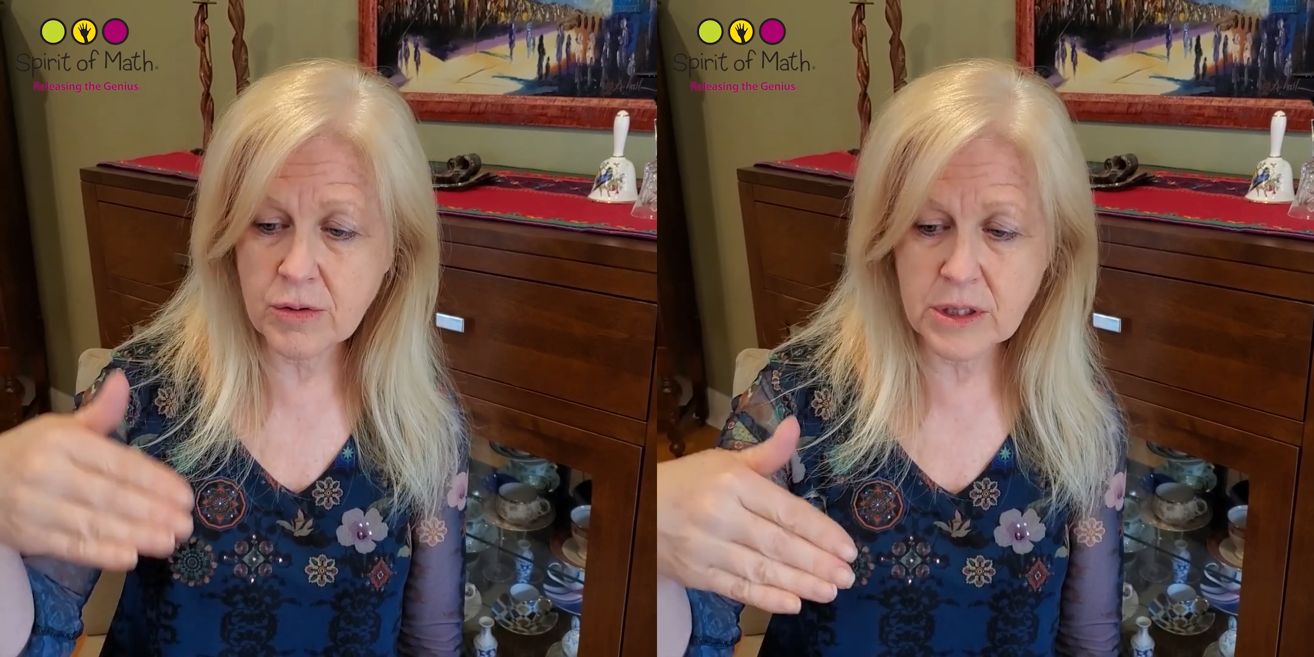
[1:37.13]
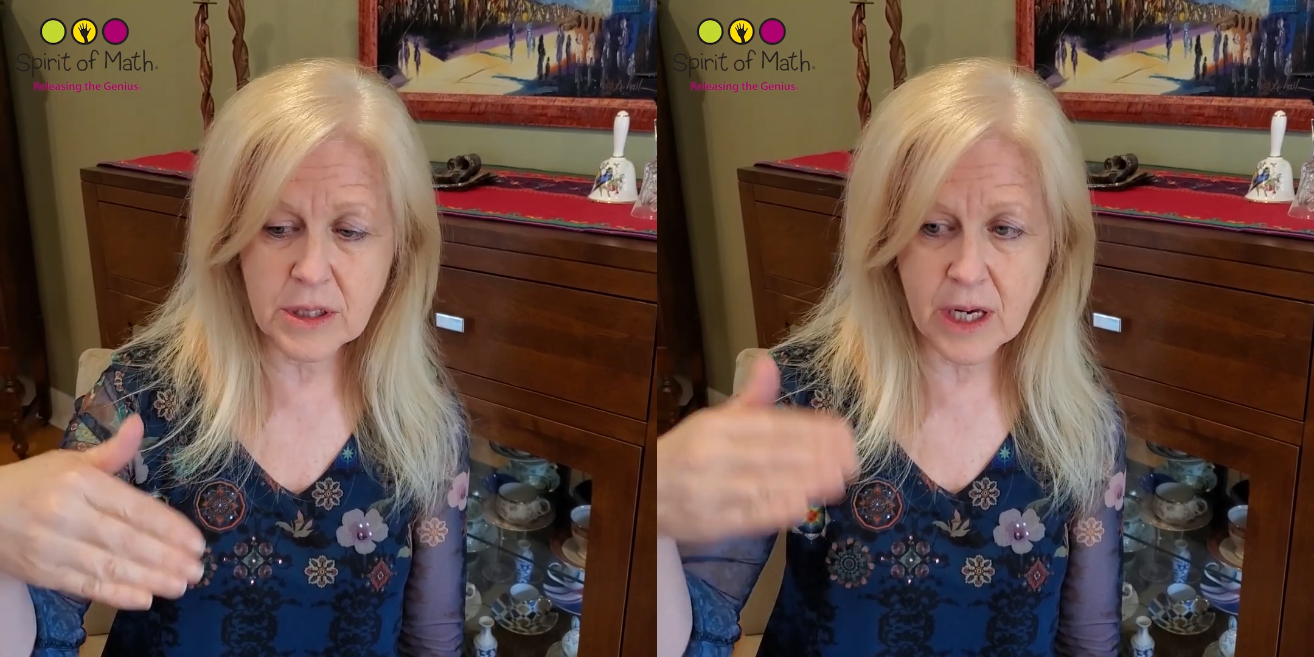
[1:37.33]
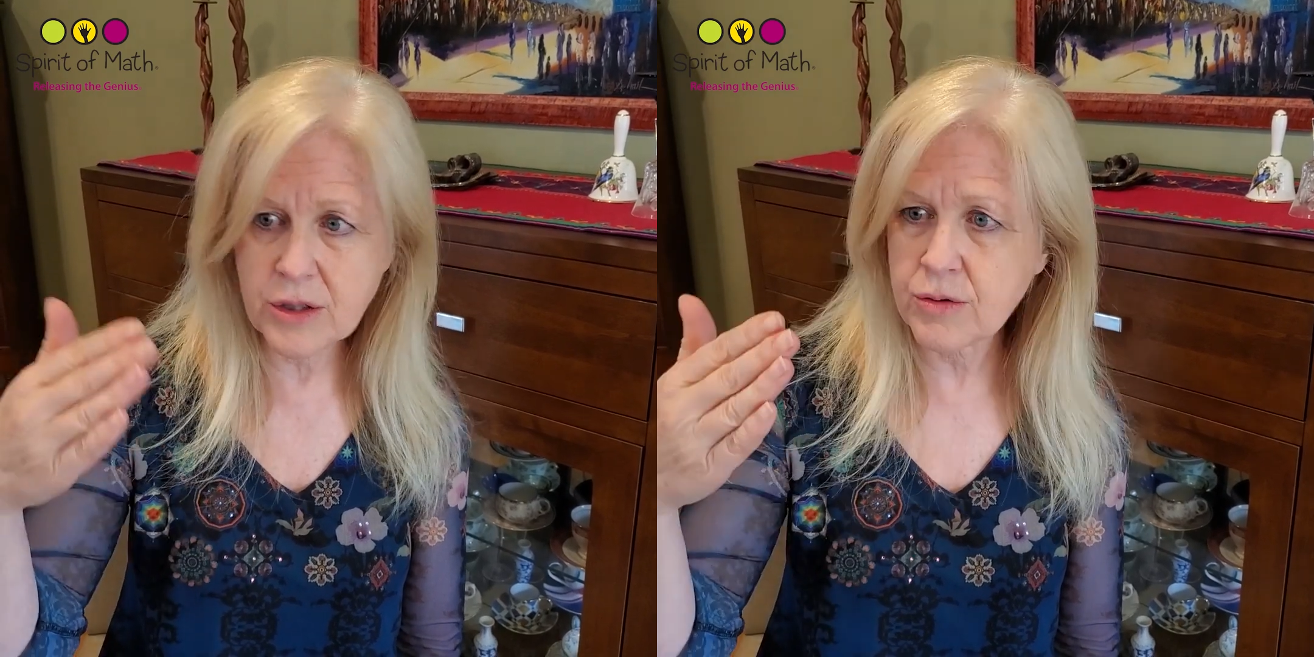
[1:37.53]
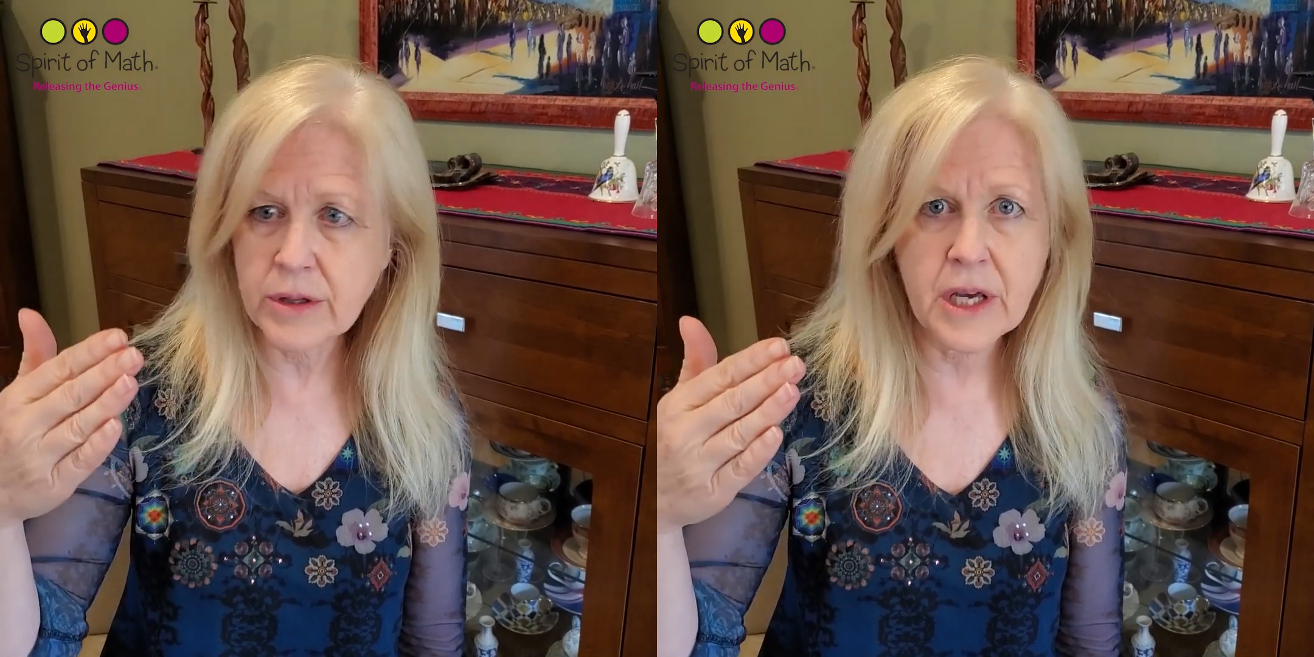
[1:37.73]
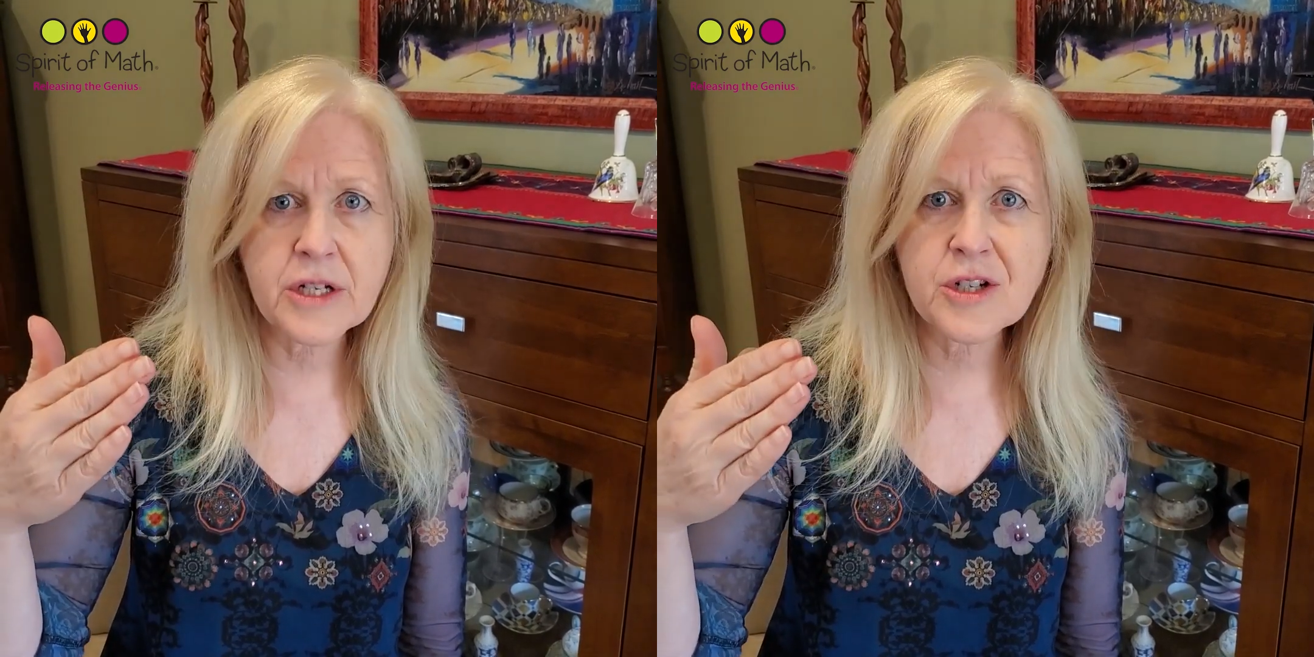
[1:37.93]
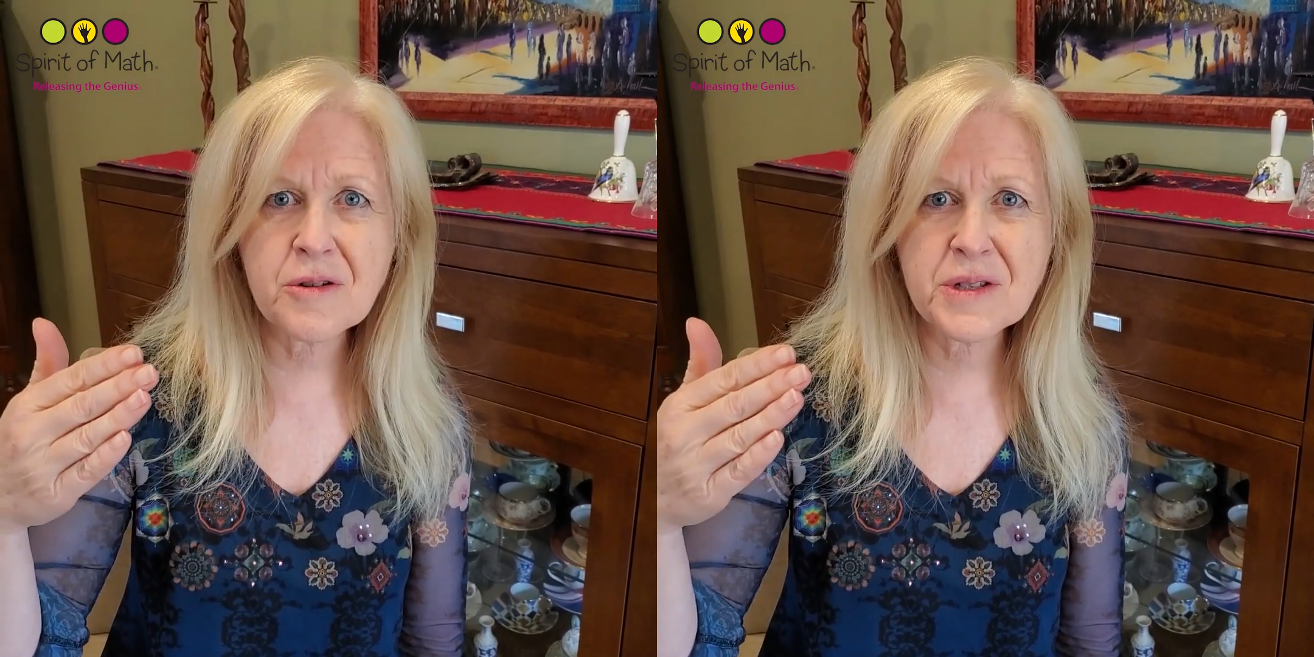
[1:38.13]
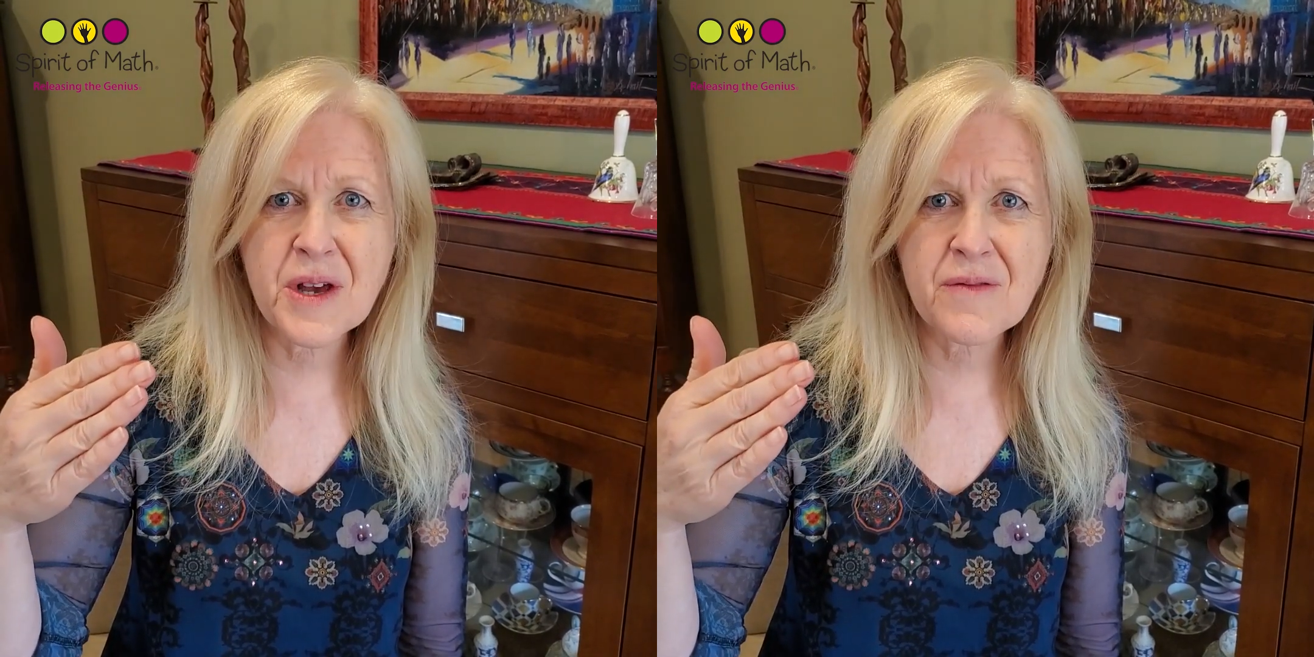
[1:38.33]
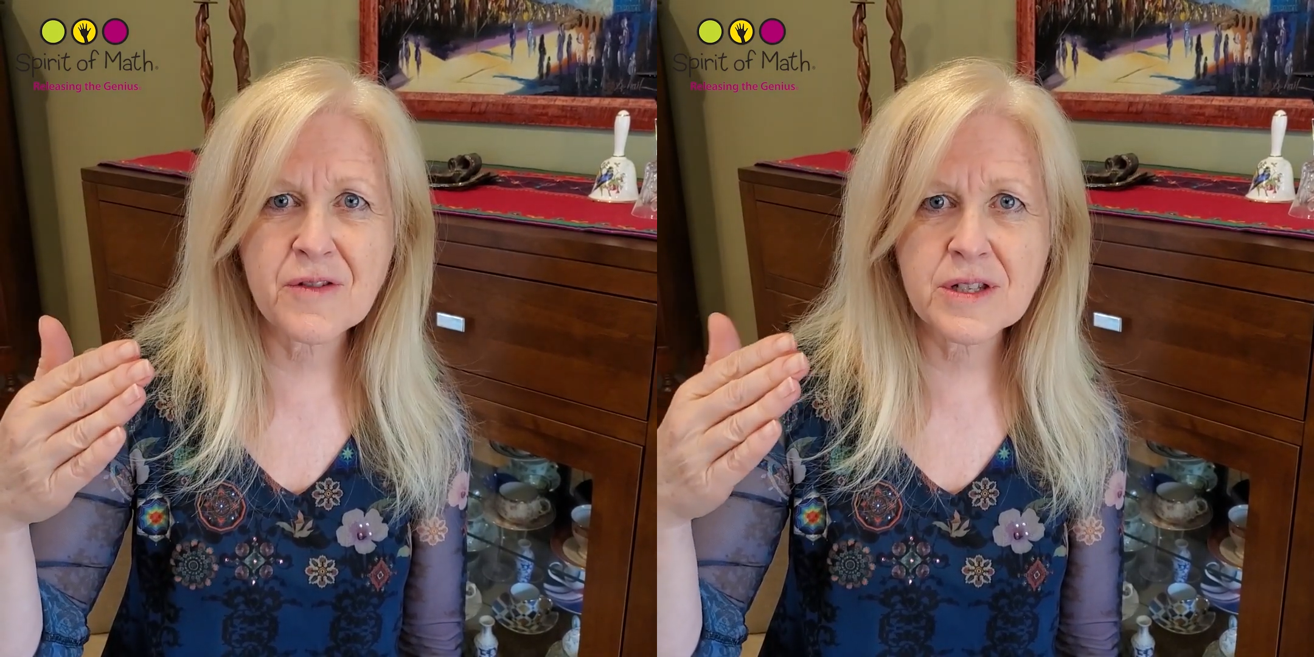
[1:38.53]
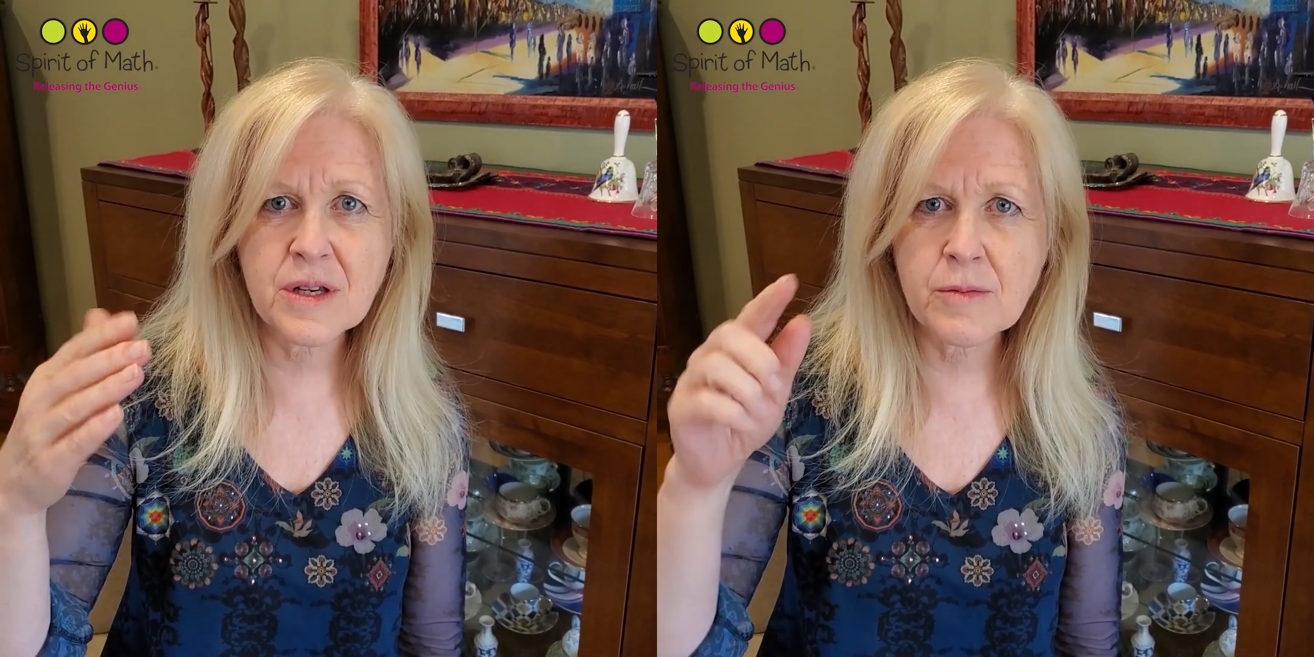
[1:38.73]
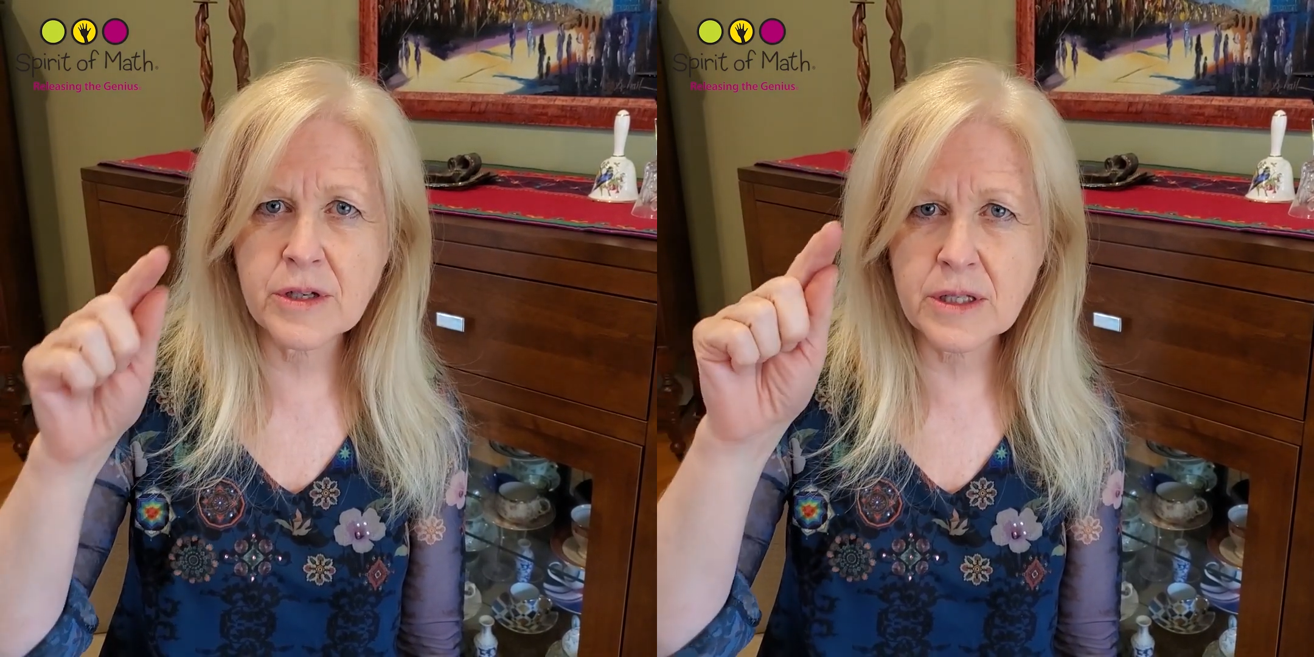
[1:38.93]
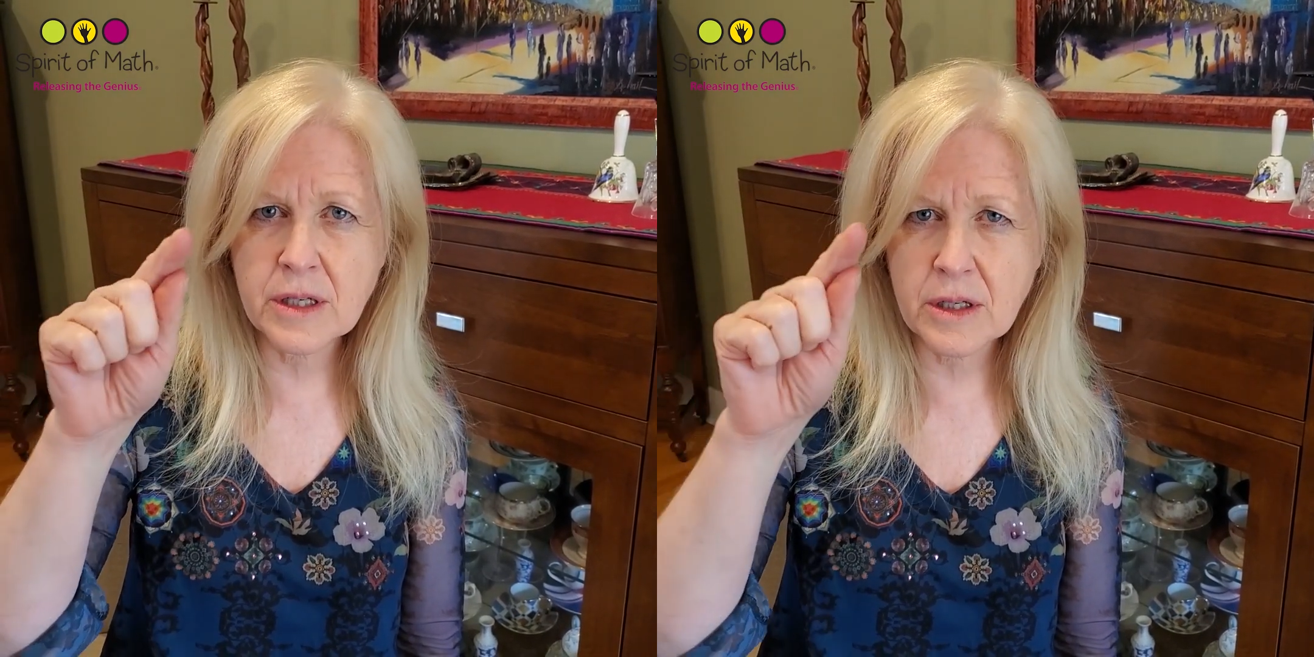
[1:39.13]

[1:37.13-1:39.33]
schedule that shows up for some reason,